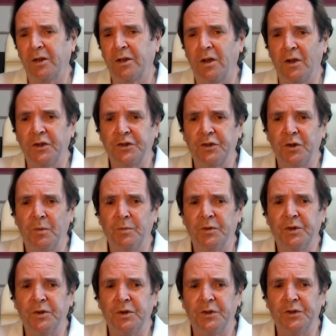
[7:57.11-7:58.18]
customs,
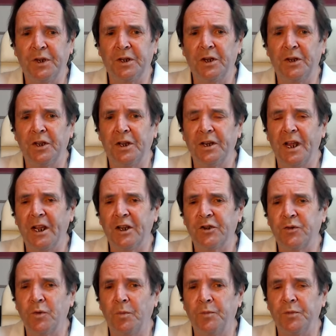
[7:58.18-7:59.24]
cuisine, and the
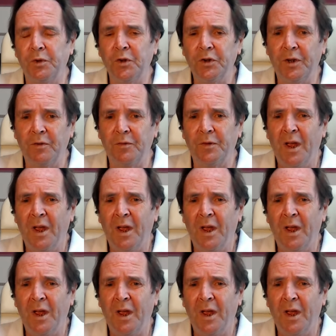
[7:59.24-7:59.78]
natural beauty of